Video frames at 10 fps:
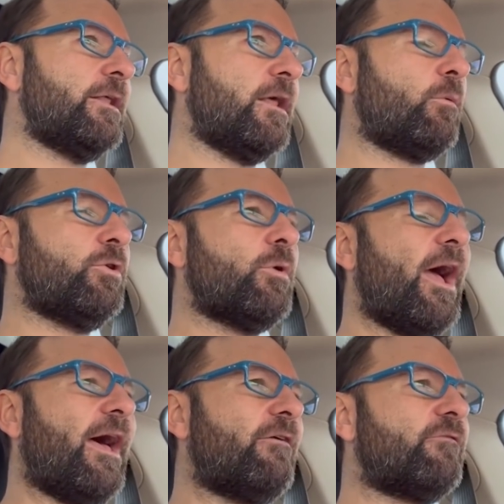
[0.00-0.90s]
Like when you
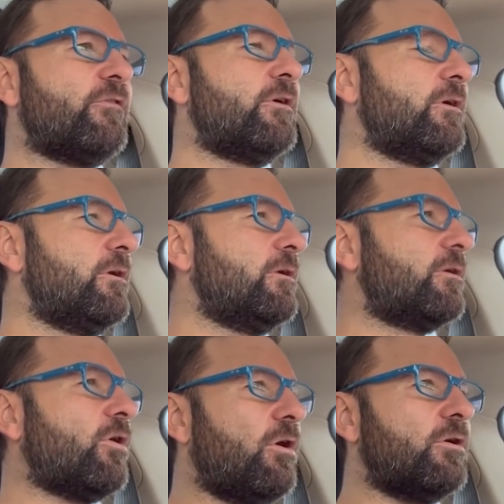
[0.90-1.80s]
have
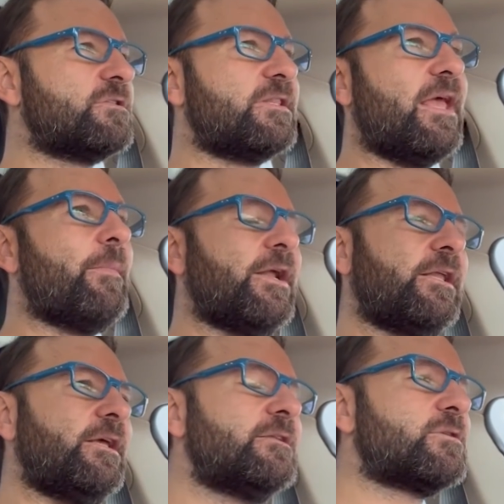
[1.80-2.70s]
cards that they might
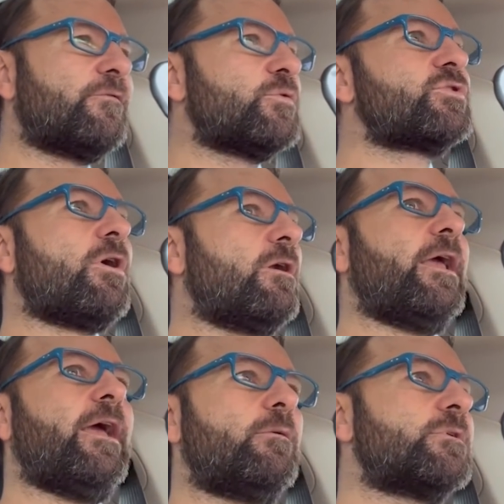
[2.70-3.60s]
need. So if you start a
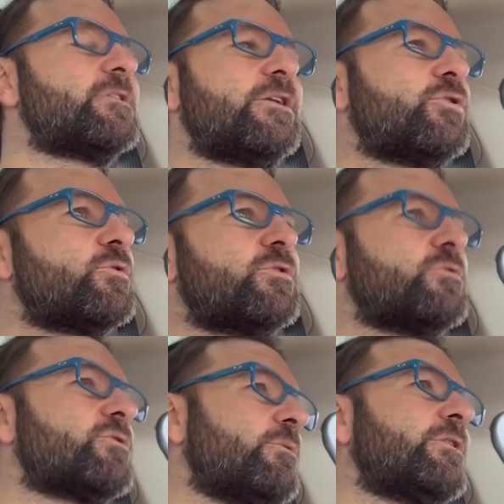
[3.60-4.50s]
hand with, say, deuce,
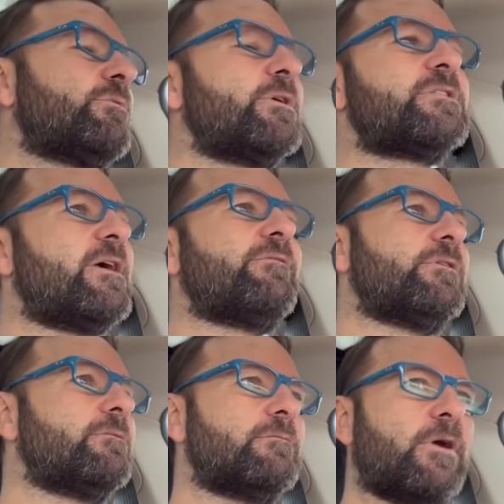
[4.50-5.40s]
deuce, three, three,
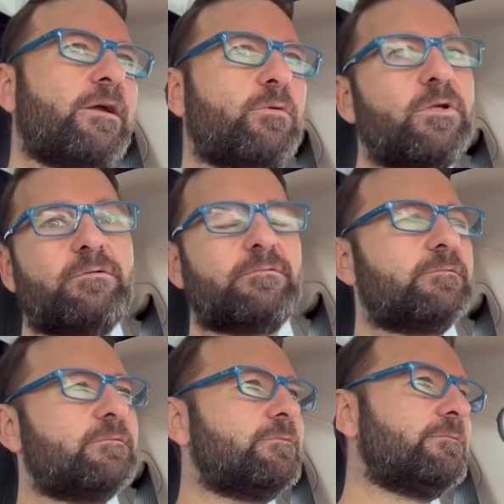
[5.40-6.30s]
seven, right? Well,
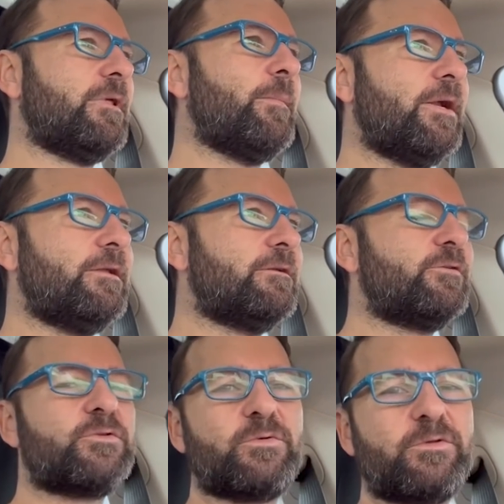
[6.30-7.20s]
they might need a
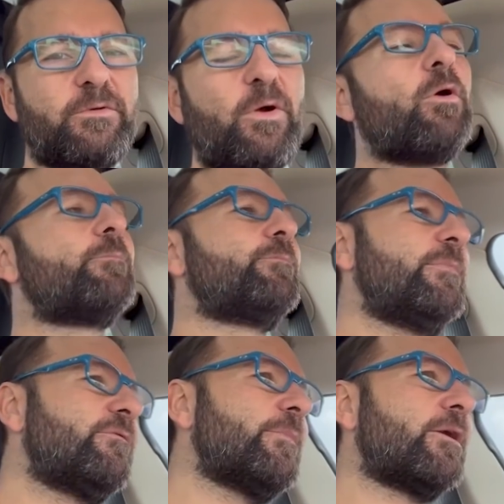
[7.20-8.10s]
deuce or a three, or
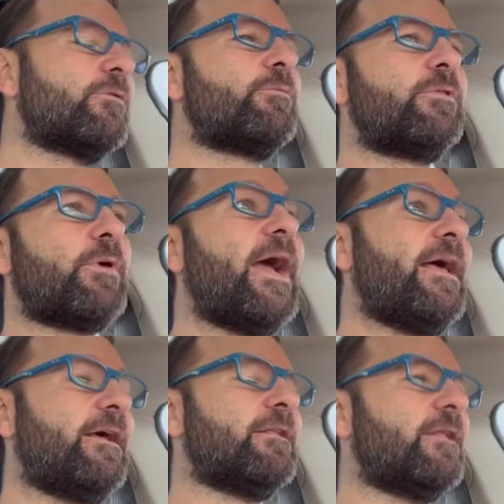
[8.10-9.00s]
even better, three, three. I had
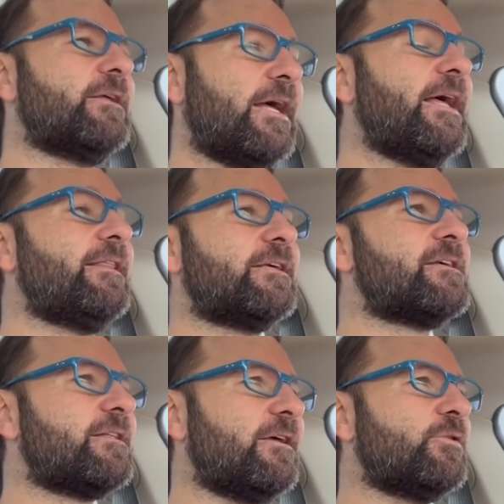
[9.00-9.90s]
a hand like that. I had that
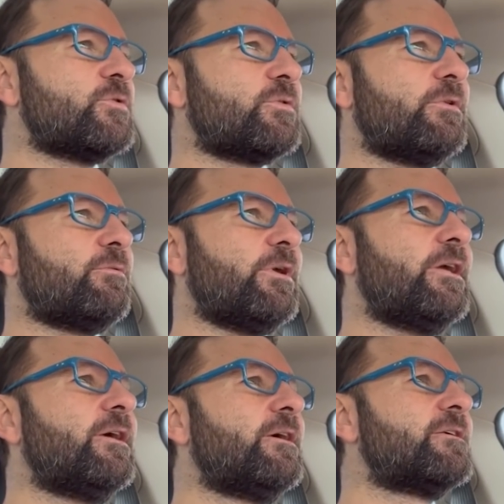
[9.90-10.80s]
exact hand, deuce, three, three,
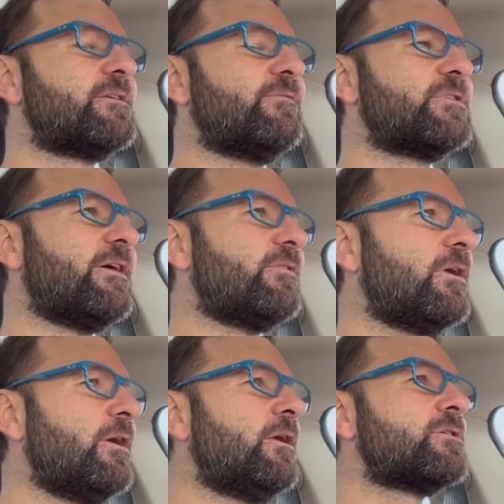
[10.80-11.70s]
seven,
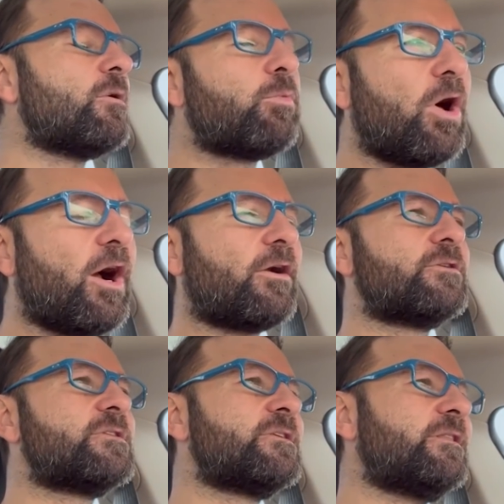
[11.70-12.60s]
seven. So blockers
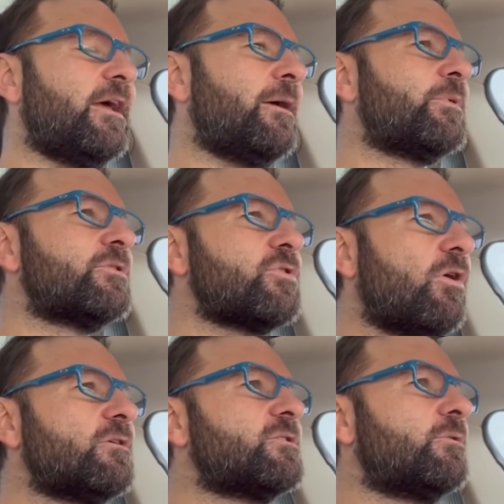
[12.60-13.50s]
is a thing, but there's
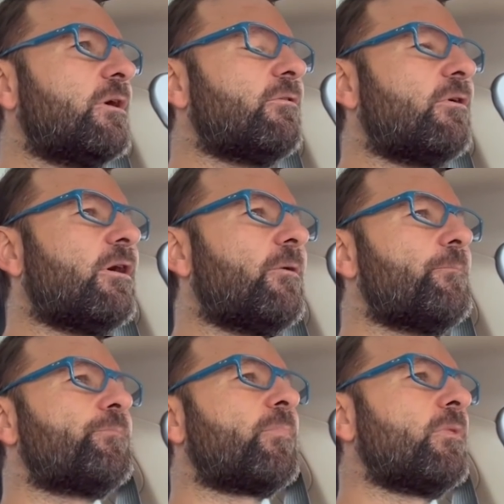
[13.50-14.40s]
also the other
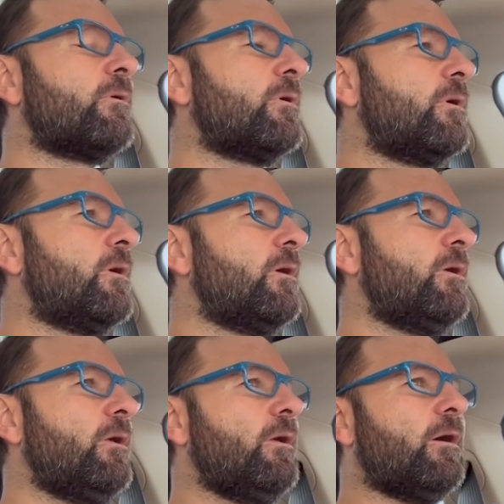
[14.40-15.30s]

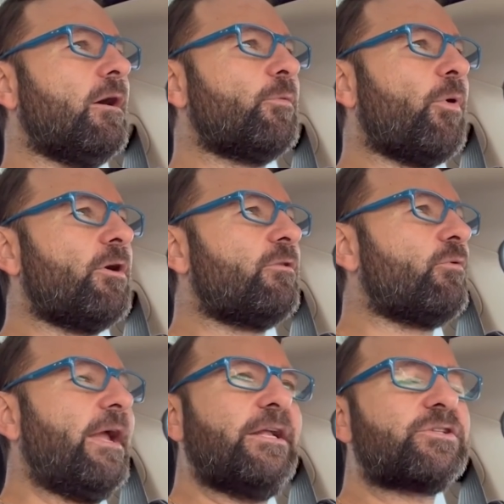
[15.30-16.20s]
um, other part of the
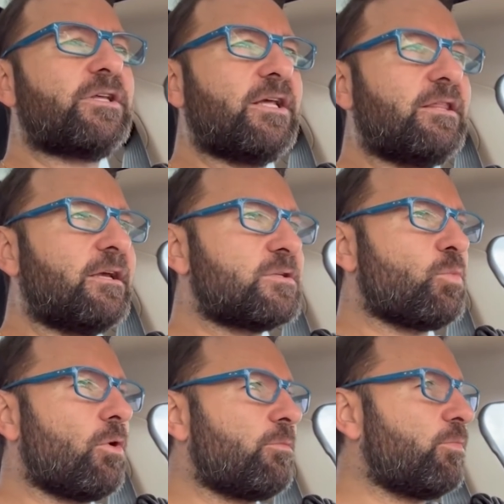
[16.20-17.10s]
range that I think is
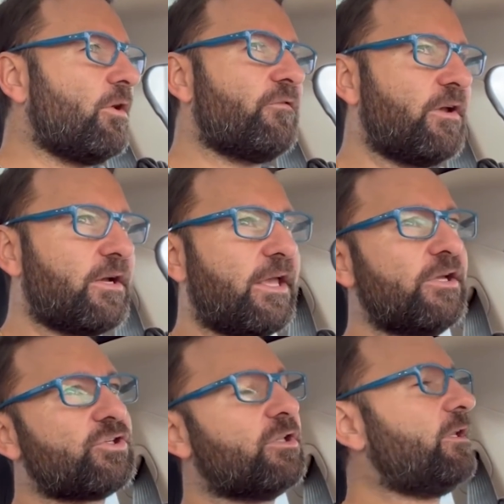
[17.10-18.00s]
worth bluffing
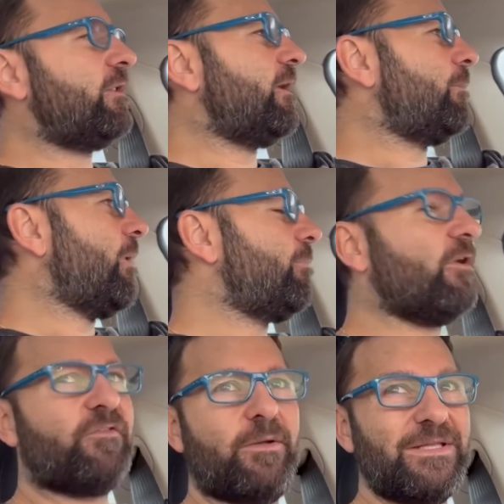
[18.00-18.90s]
occasionally. And that, by
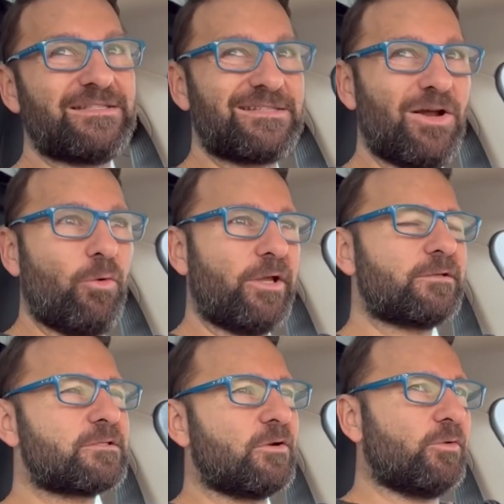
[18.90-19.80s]
bluffing, I mean snowing.
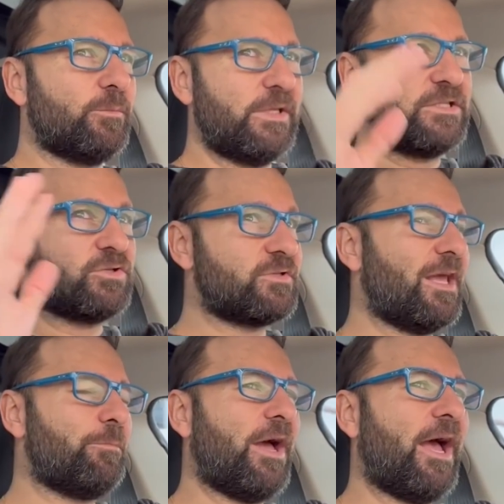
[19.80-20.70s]
So it means you
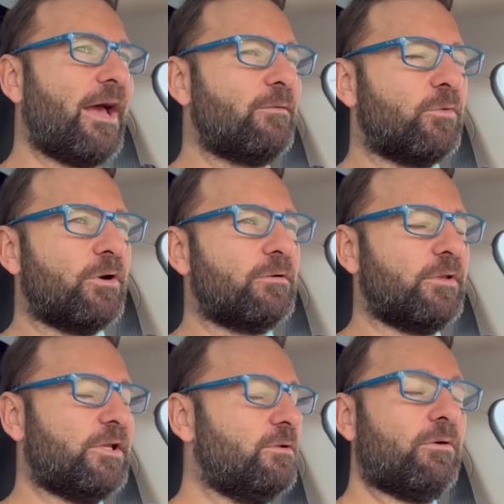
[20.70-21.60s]
stay pat, where
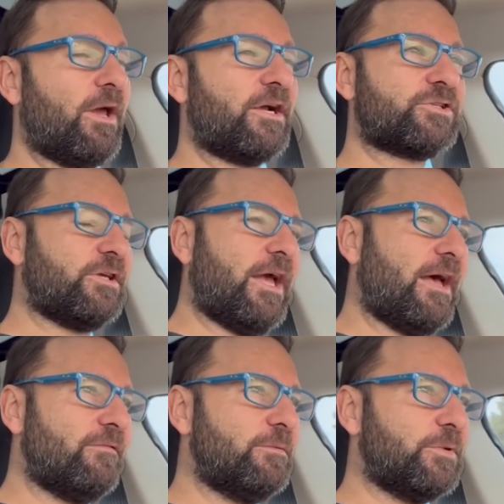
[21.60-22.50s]
like you don't actually
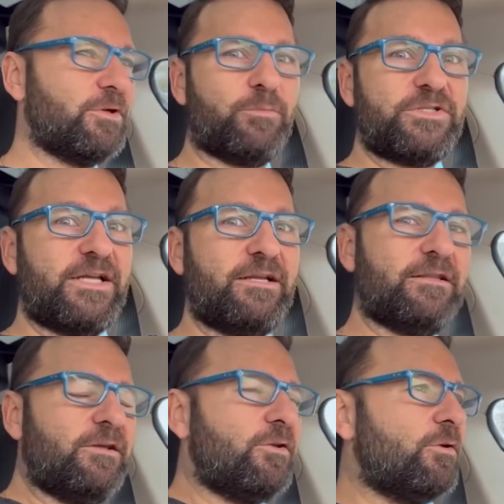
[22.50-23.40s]
have it, but you're pretending
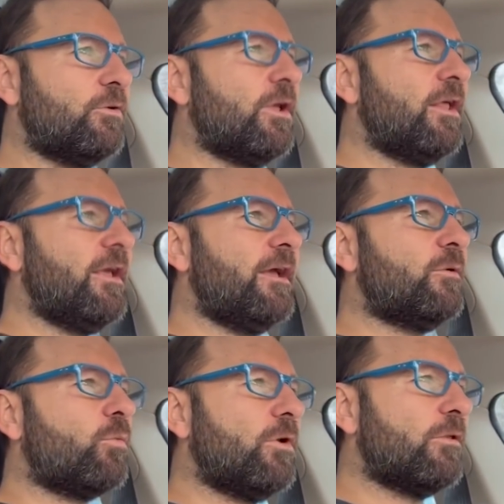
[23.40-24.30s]
that you do.
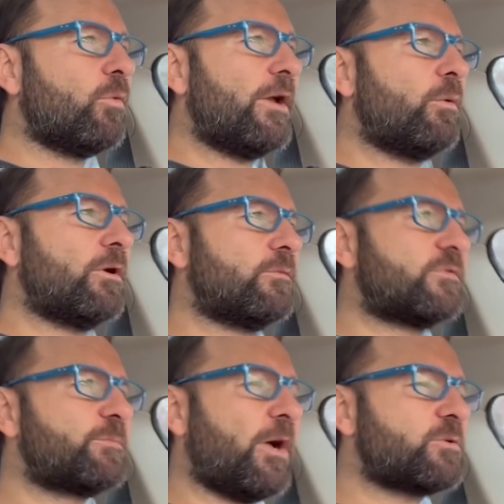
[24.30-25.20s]
And one of the way, where,
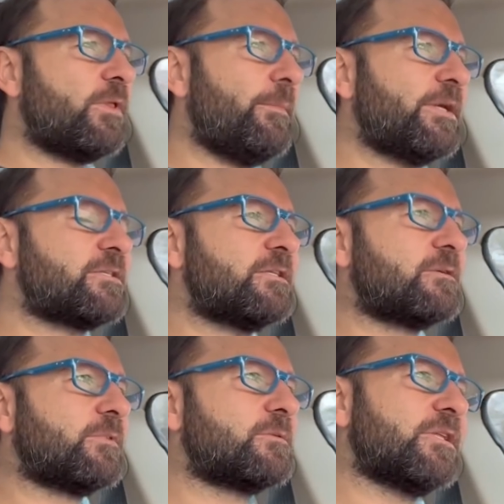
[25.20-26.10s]
spots where that makes sense
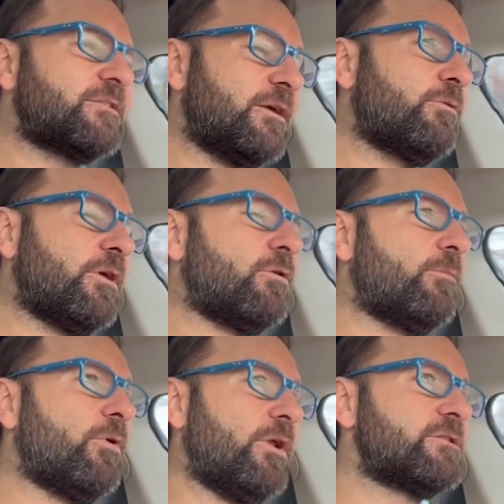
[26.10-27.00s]
sometimes. So let's say you think your
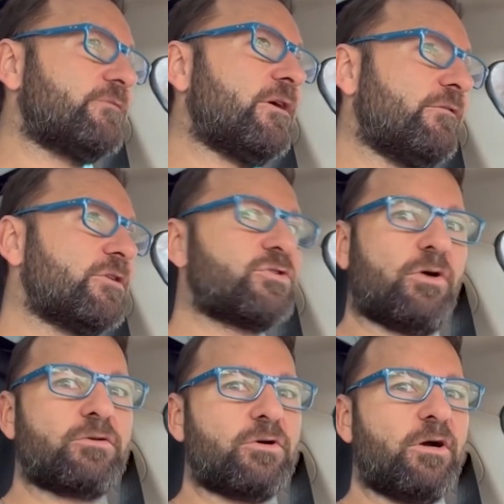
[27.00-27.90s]
opponent has a very, very
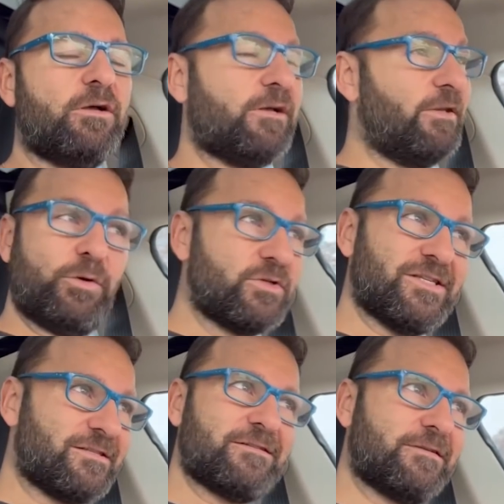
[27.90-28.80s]
strong draw, and yours
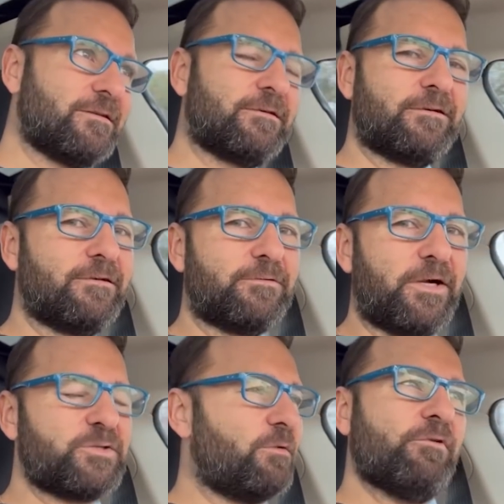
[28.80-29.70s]
isn't,
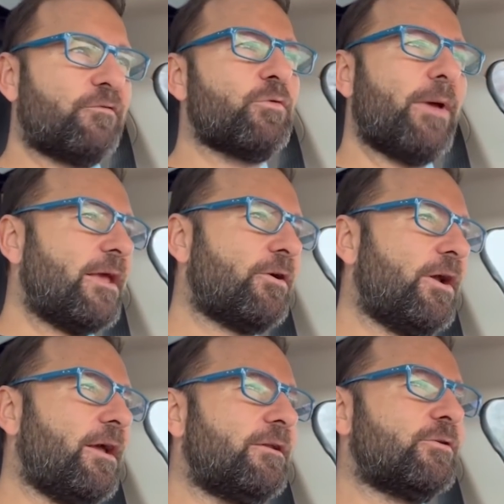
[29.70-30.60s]
right? So even if you make your
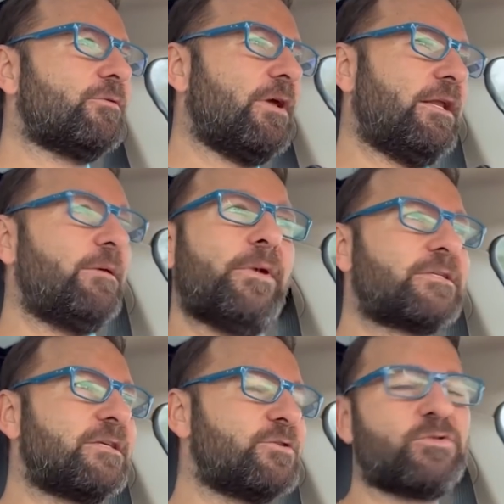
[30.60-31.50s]
hand, you, and he makes
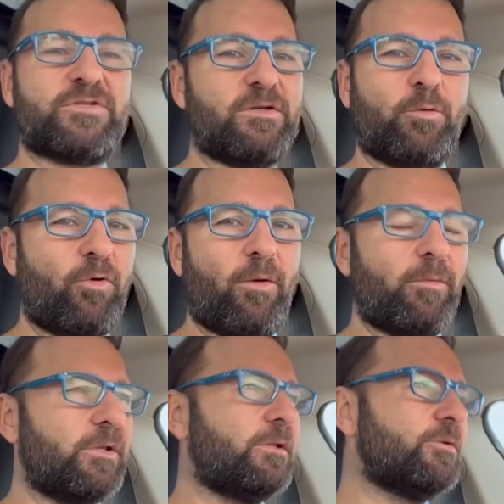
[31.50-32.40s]
his, you'd still
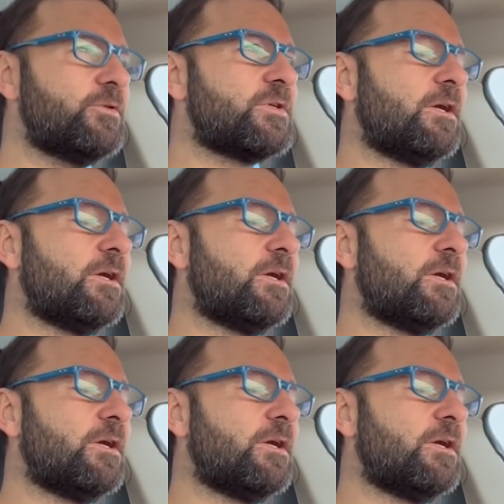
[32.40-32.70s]
probably lose.